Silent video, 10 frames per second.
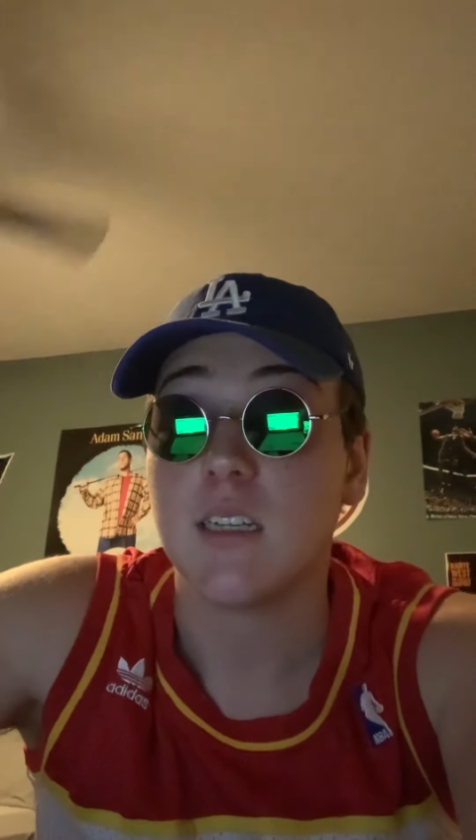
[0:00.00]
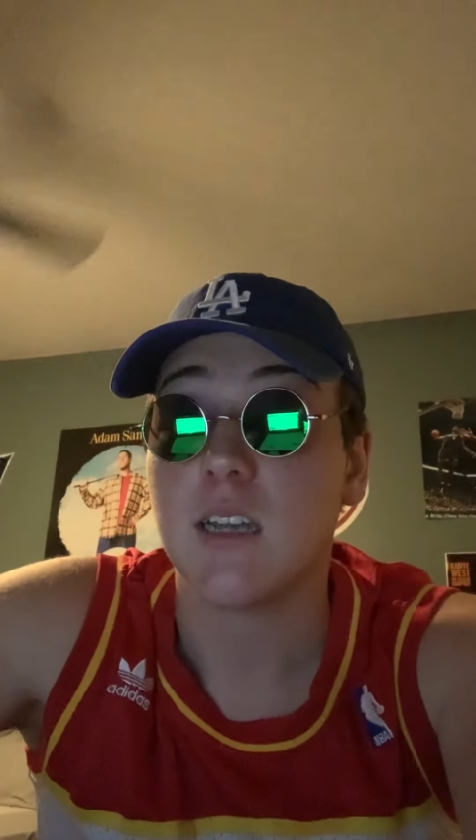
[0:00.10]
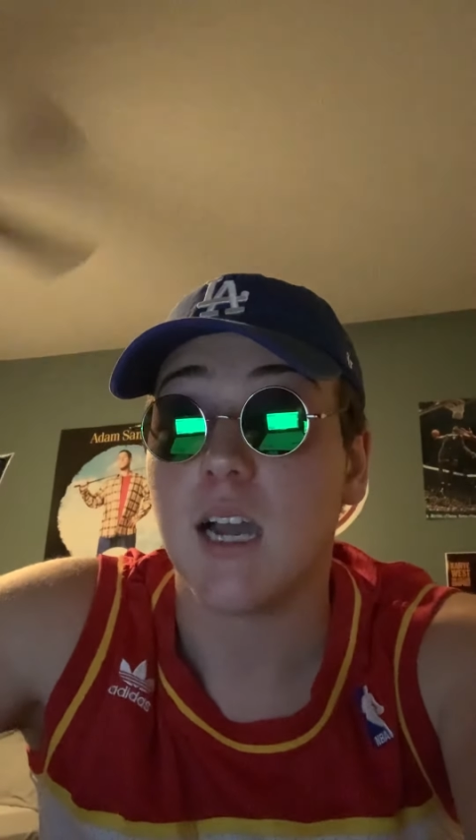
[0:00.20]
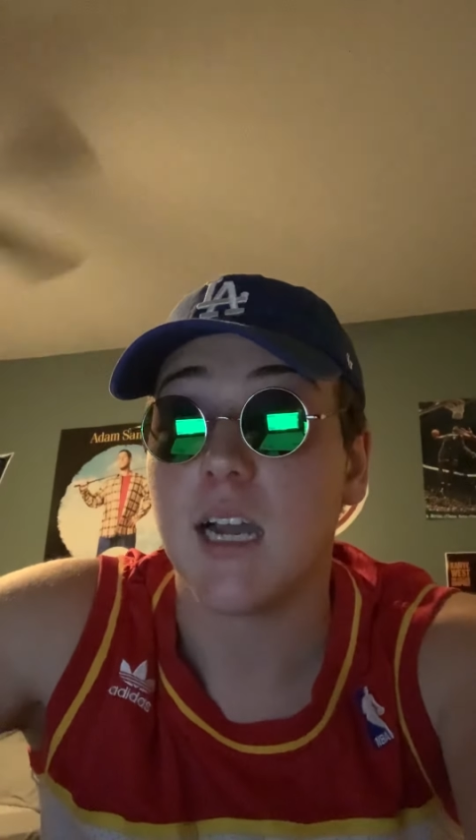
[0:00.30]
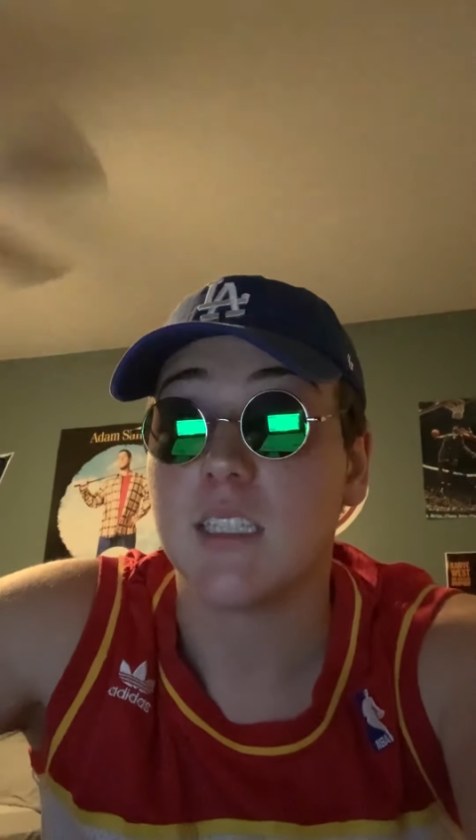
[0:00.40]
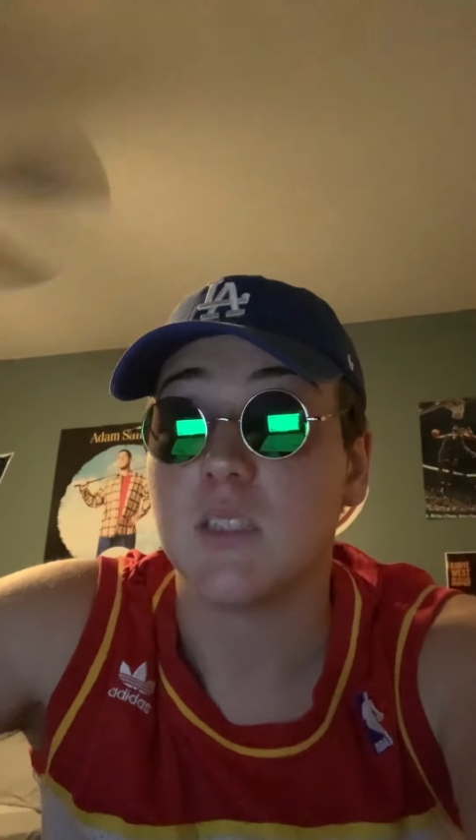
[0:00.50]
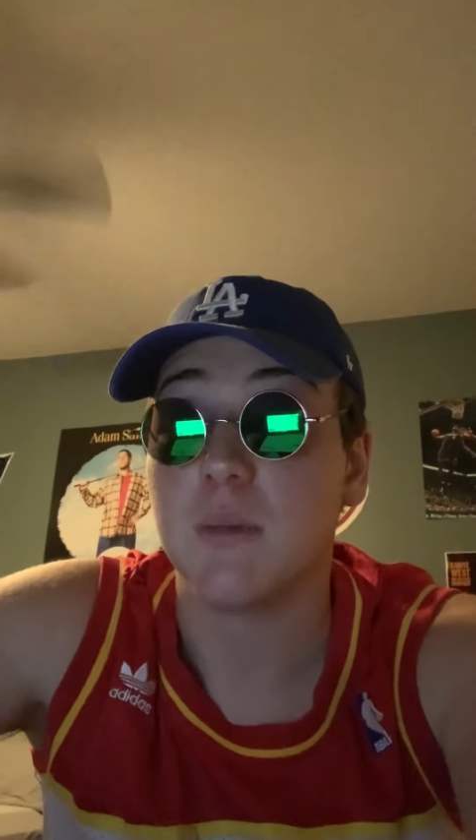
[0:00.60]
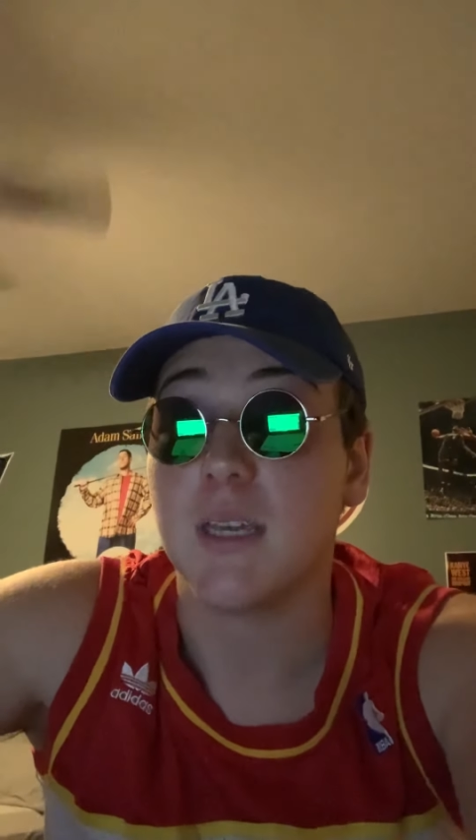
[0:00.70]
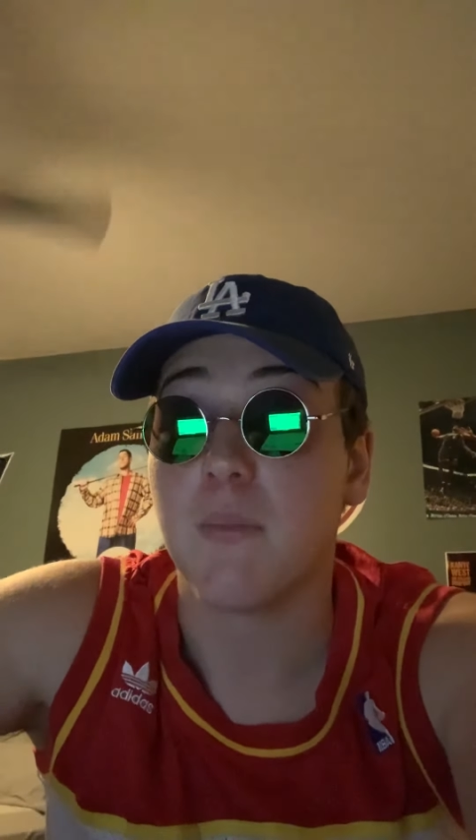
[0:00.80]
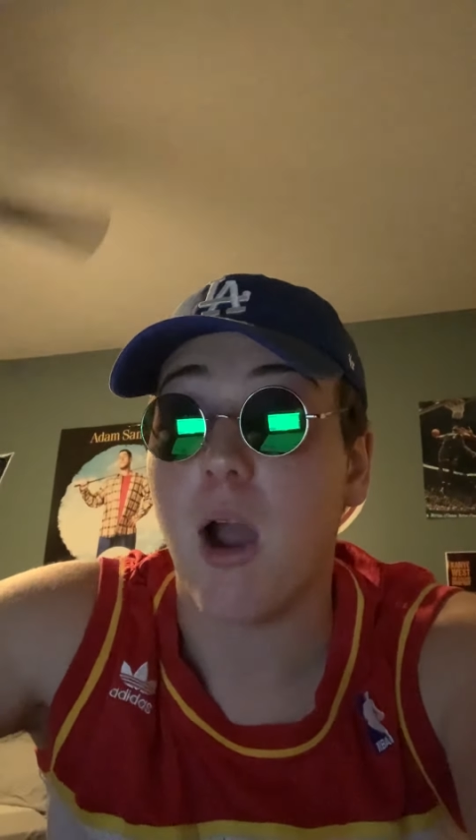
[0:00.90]
to
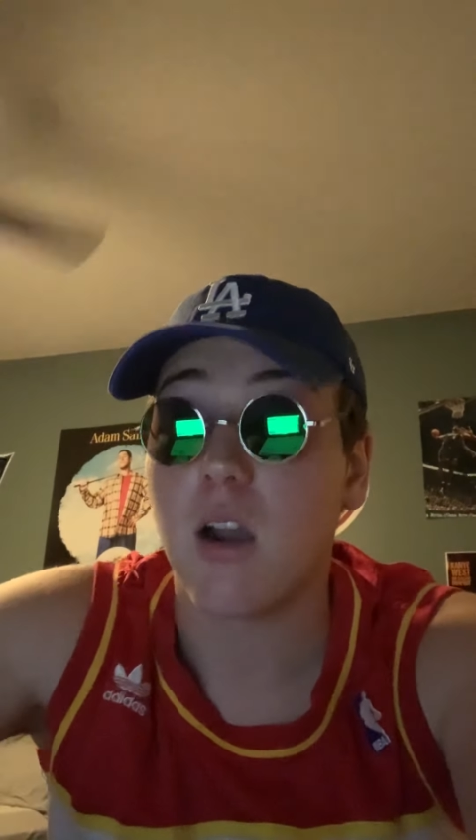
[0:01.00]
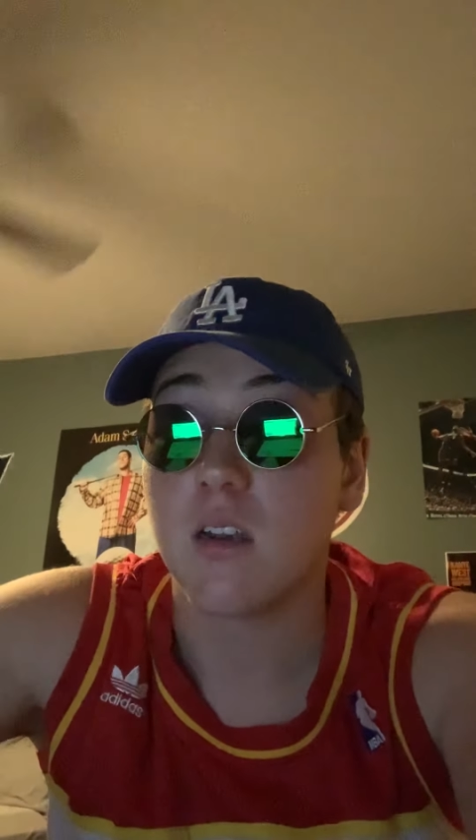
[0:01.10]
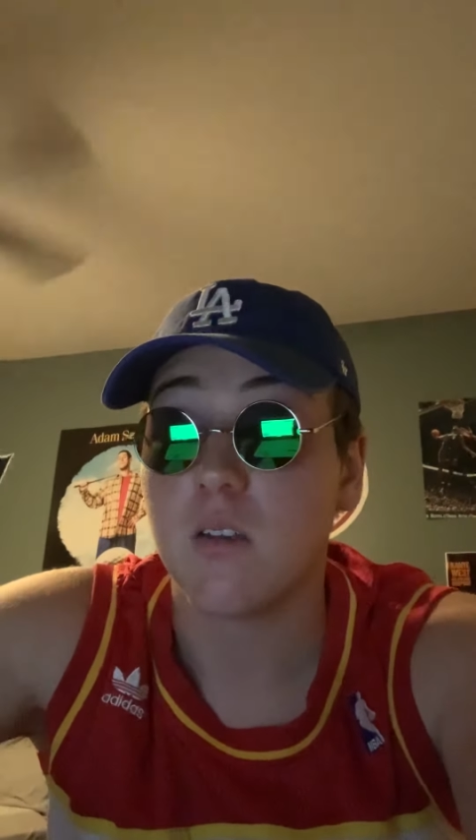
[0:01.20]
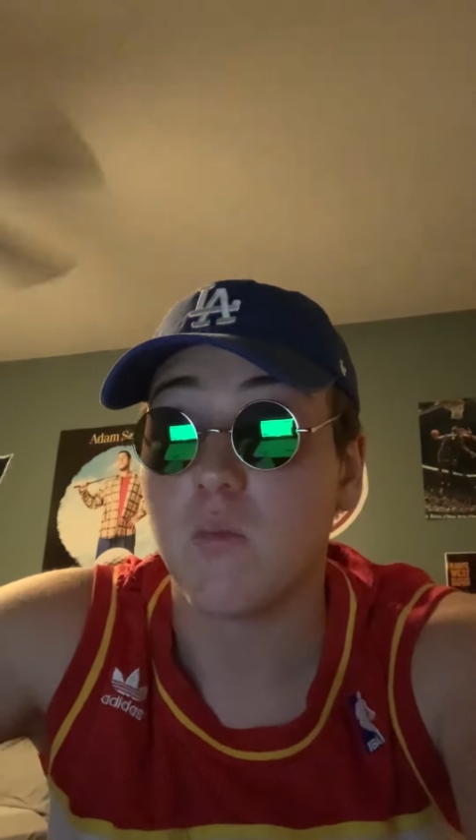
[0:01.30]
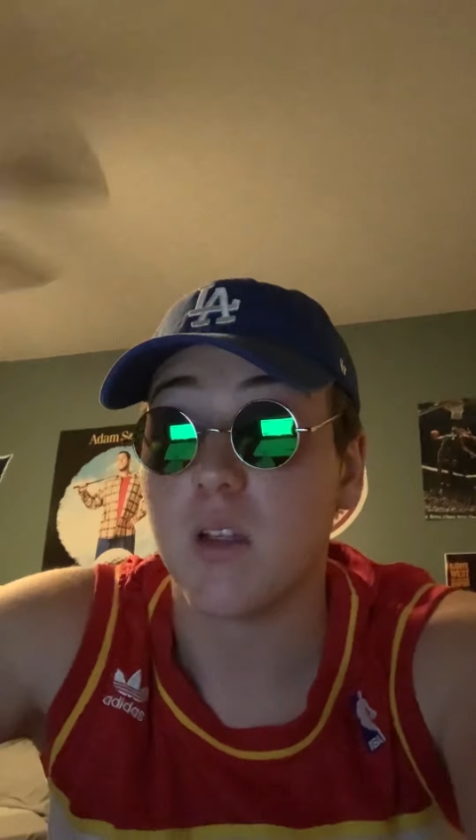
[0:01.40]
be imparted